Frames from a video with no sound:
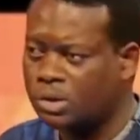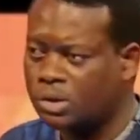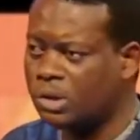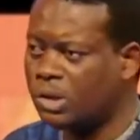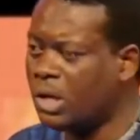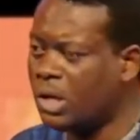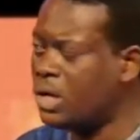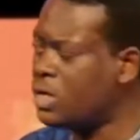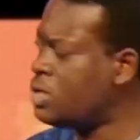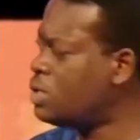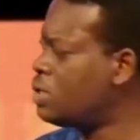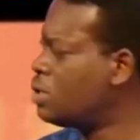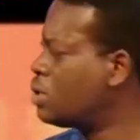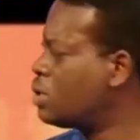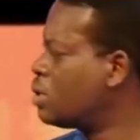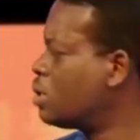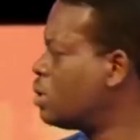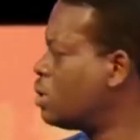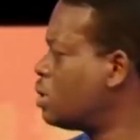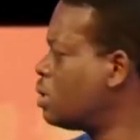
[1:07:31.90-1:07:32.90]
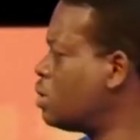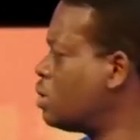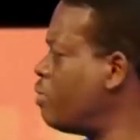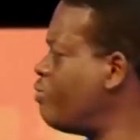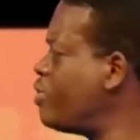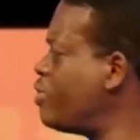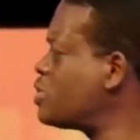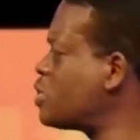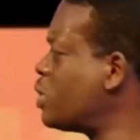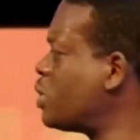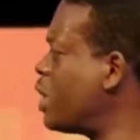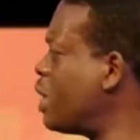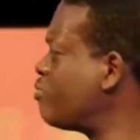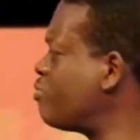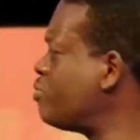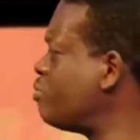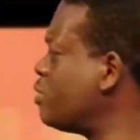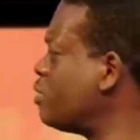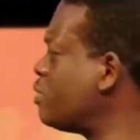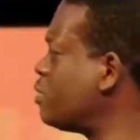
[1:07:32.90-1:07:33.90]
Then the vision
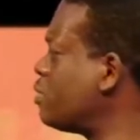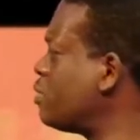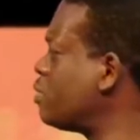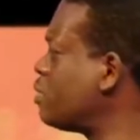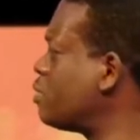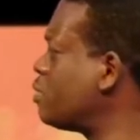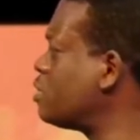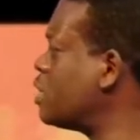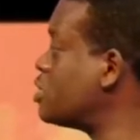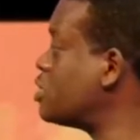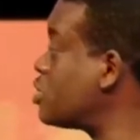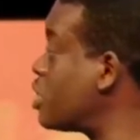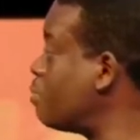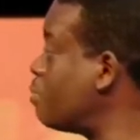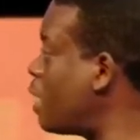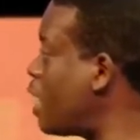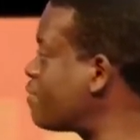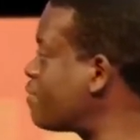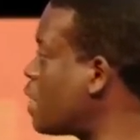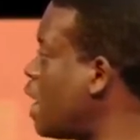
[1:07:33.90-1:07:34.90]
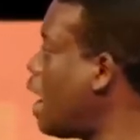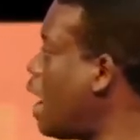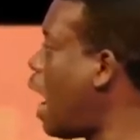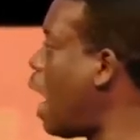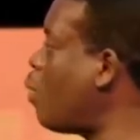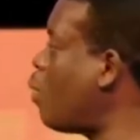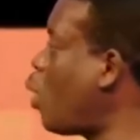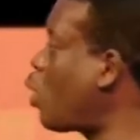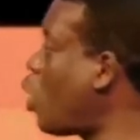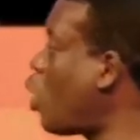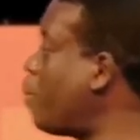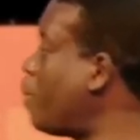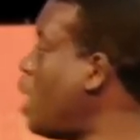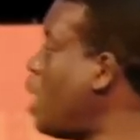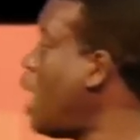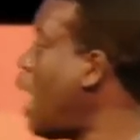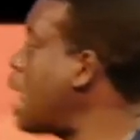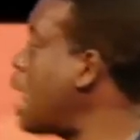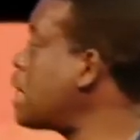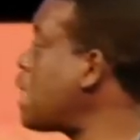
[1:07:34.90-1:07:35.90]
left, the dream left. I woke up
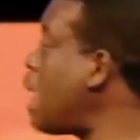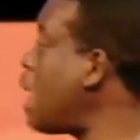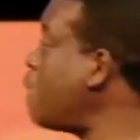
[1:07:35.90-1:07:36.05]
and then I